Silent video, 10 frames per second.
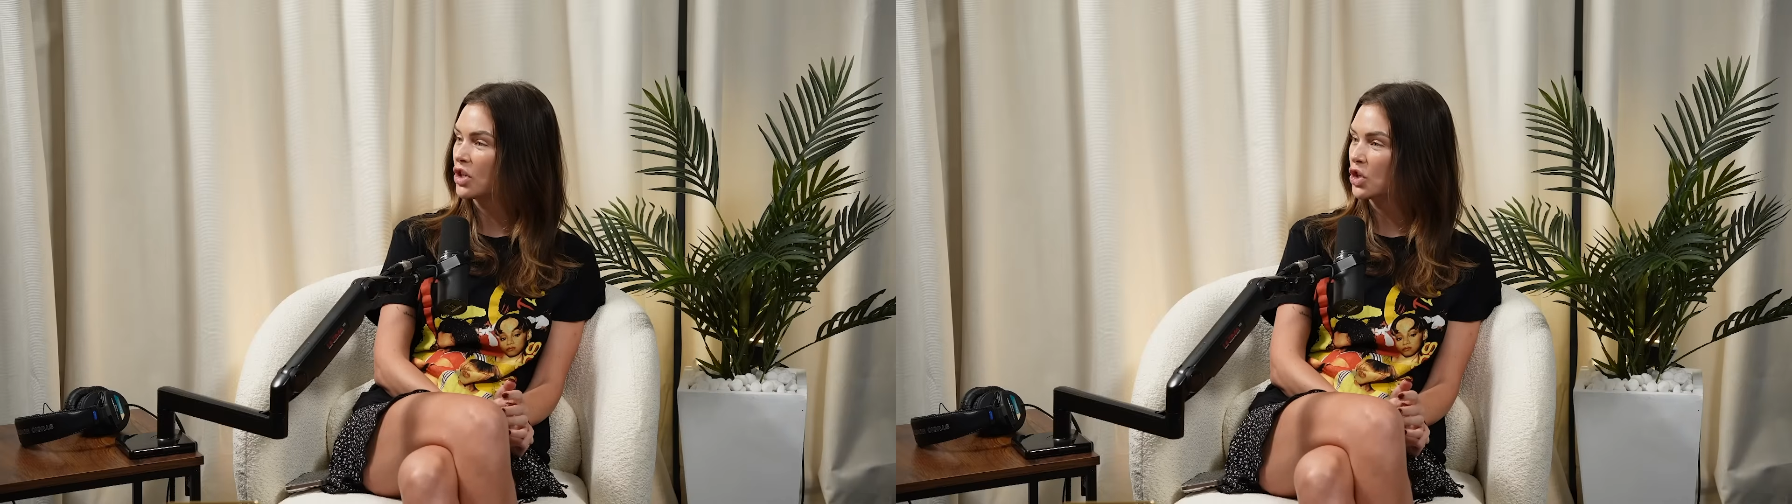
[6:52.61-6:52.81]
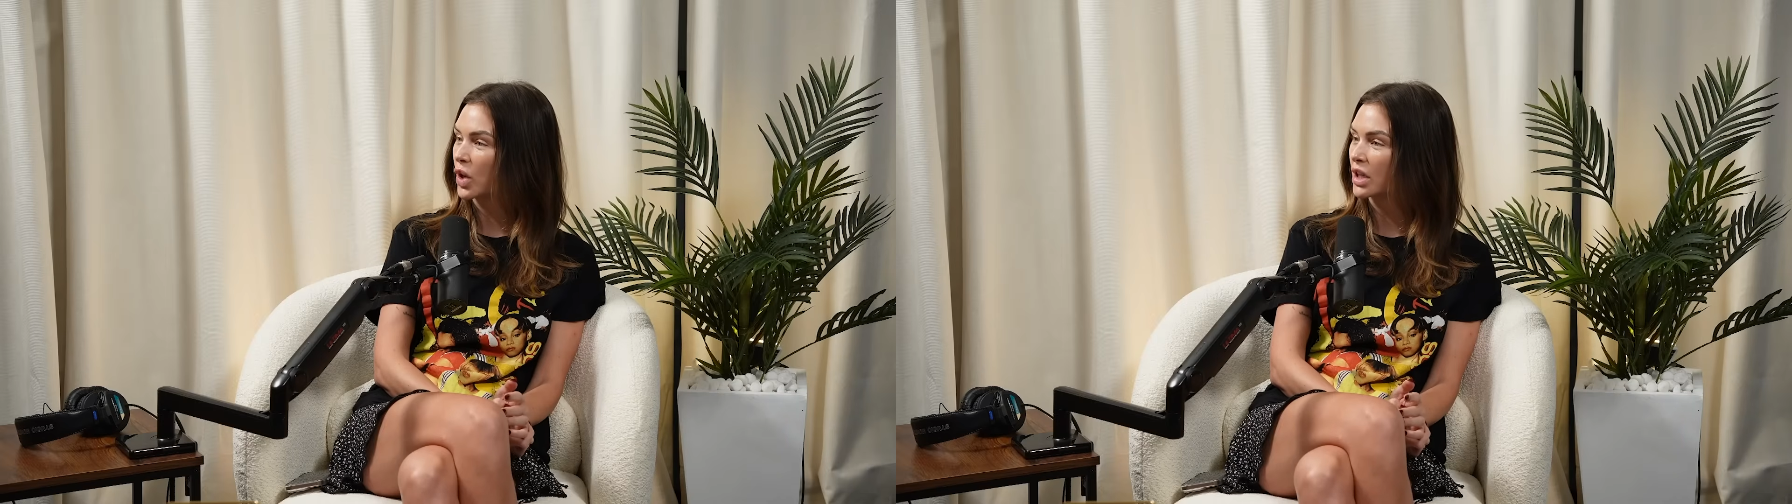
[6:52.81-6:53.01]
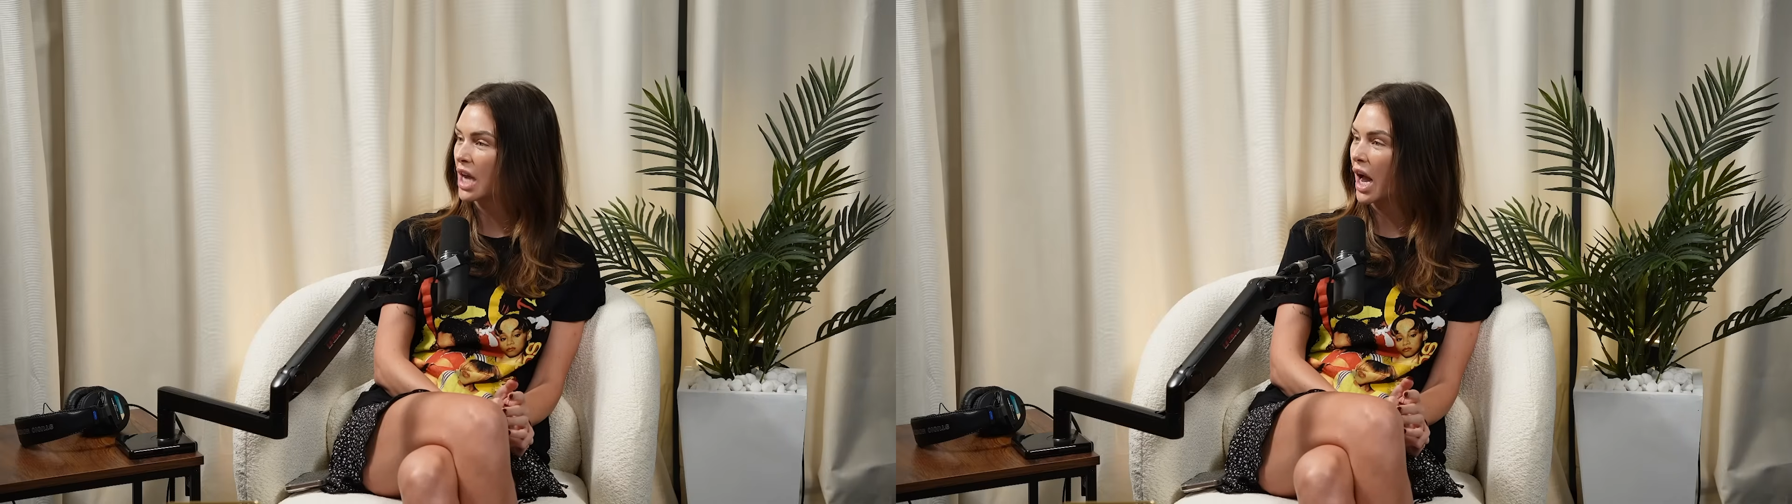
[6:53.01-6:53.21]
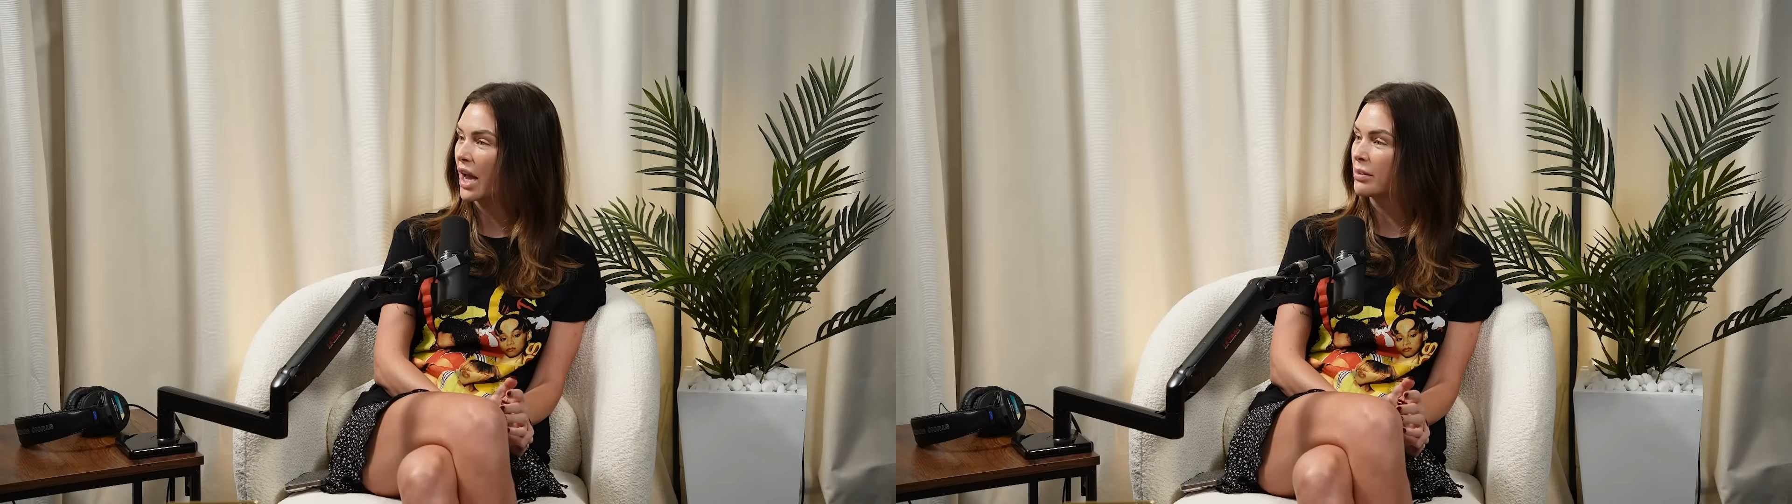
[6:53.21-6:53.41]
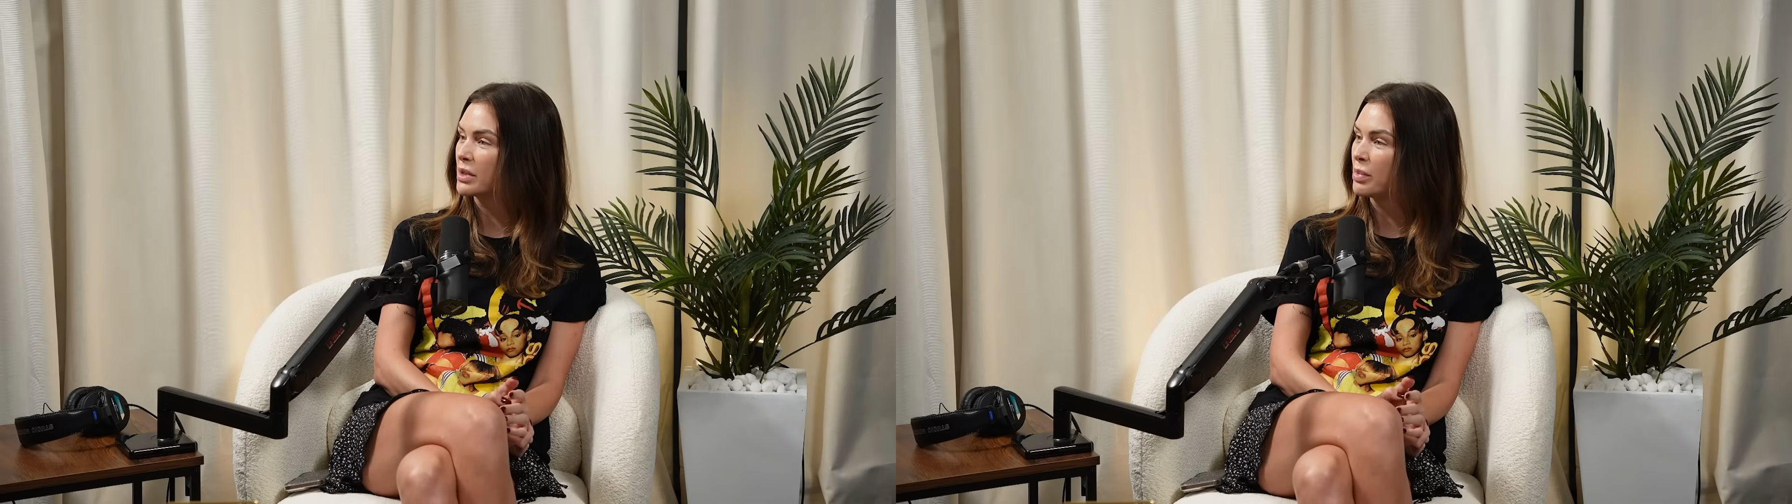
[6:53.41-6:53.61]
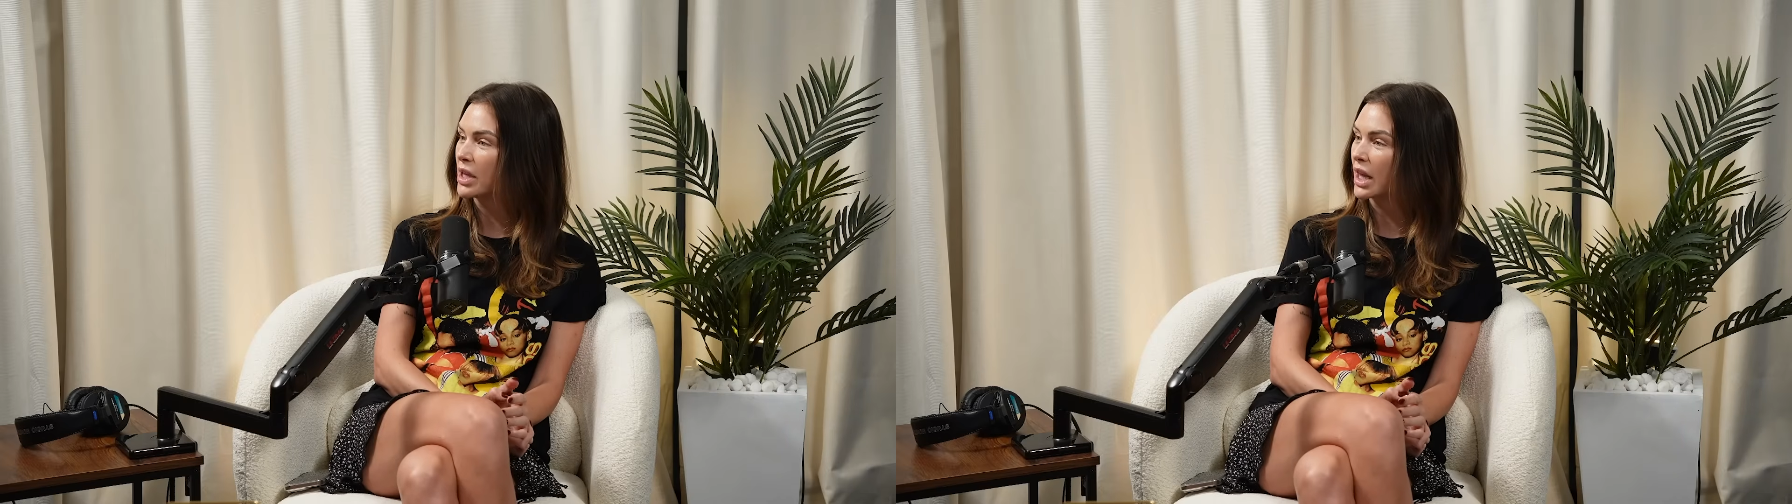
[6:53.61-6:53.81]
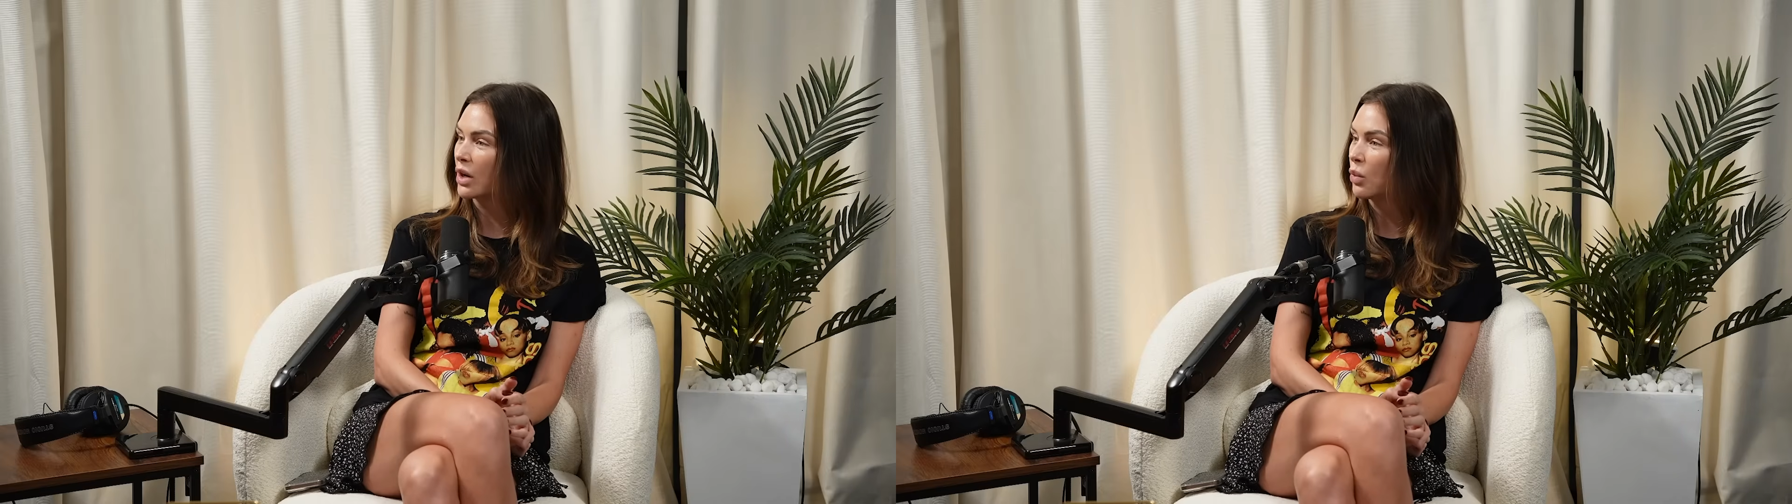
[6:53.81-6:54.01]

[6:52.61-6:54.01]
New York Times be like,